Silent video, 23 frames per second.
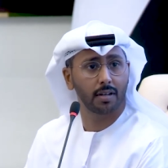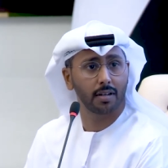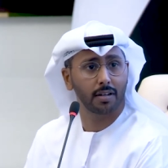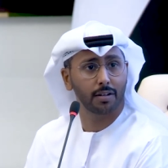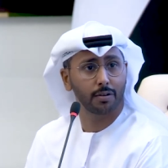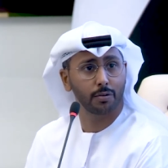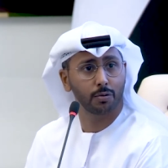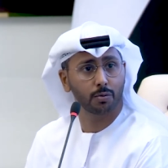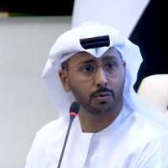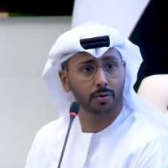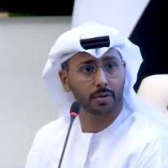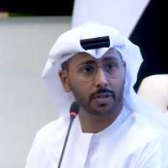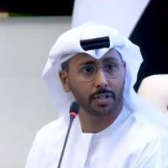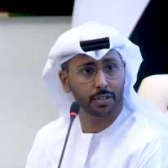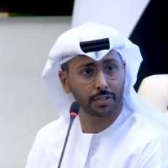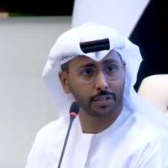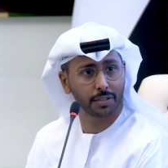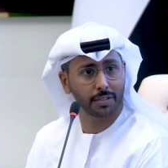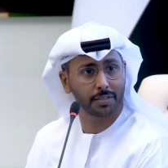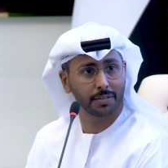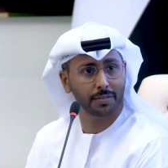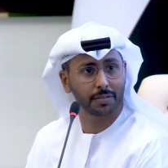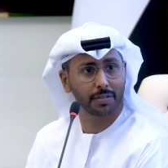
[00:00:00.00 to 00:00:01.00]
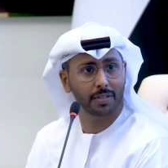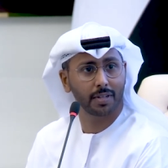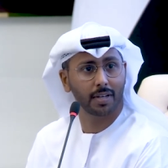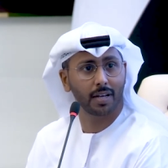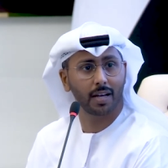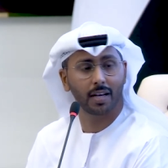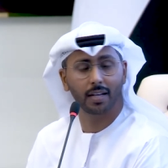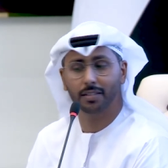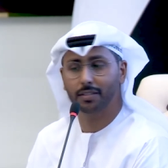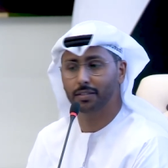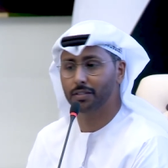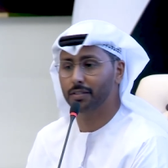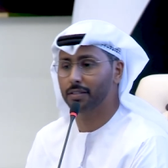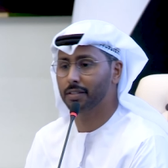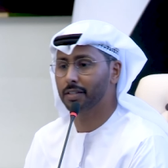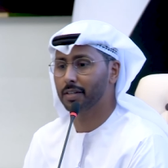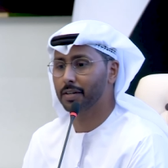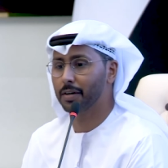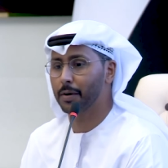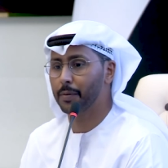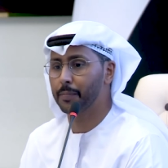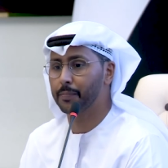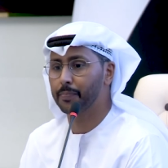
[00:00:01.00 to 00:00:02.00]
a new region. And
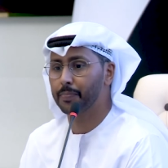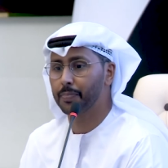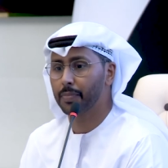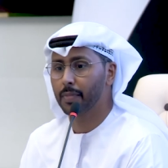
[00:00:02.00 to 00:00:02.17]
uh,